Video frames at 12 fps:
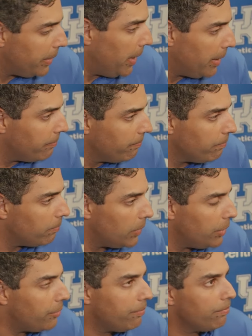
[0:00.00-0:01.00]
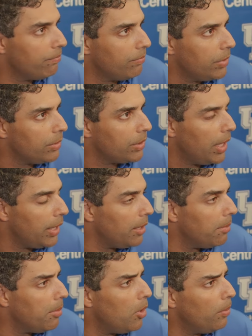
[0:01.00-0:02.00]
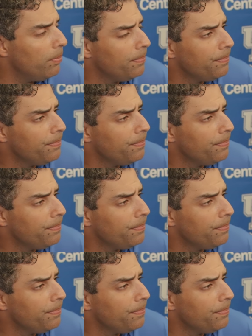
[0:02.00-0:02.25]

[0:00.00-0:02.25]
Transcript: again, just got to get him the ball.